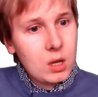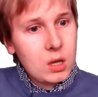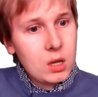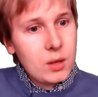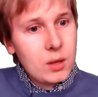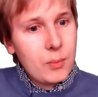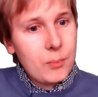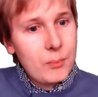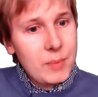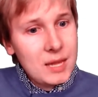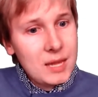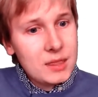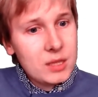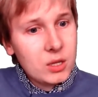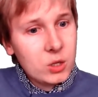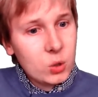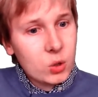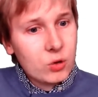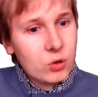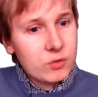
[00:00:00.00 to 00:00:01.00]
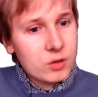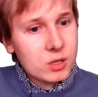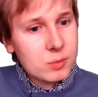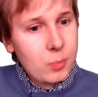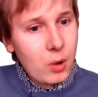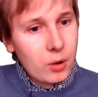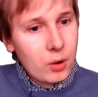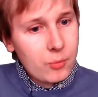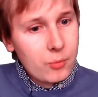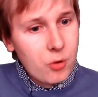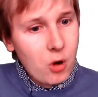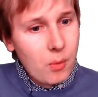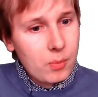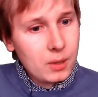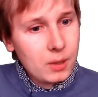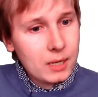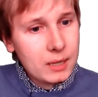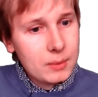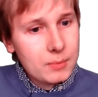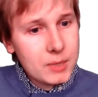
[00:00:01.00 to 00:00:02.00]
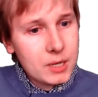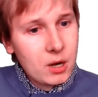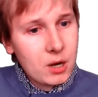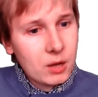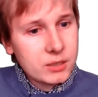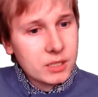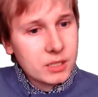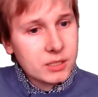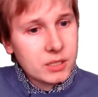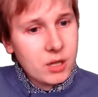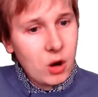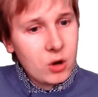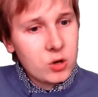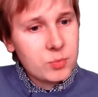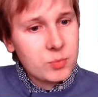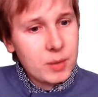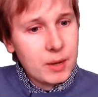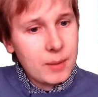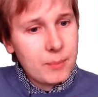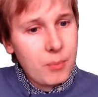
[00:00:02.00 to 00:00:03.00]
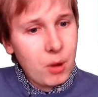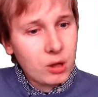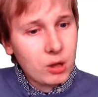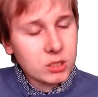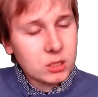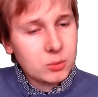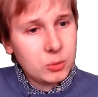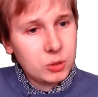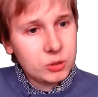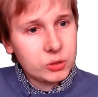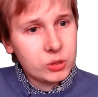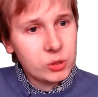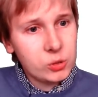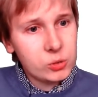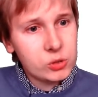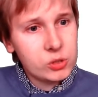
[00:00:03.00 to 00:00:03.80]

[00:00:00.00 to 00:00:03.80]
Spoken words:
mean that you can respond properly, because it's going to be impossible to